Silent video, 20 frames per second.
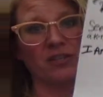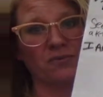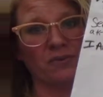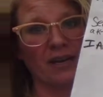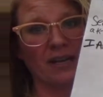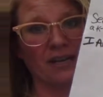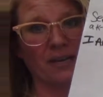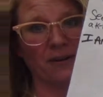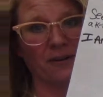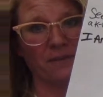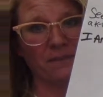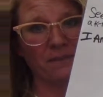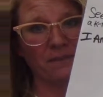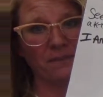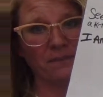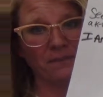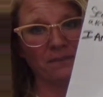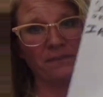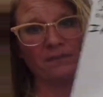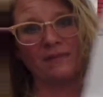right here.
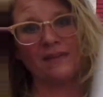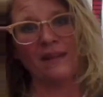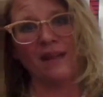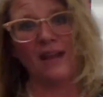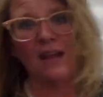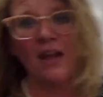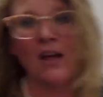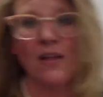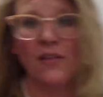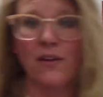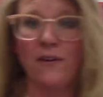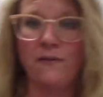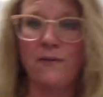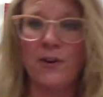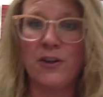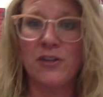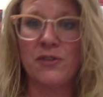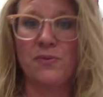The first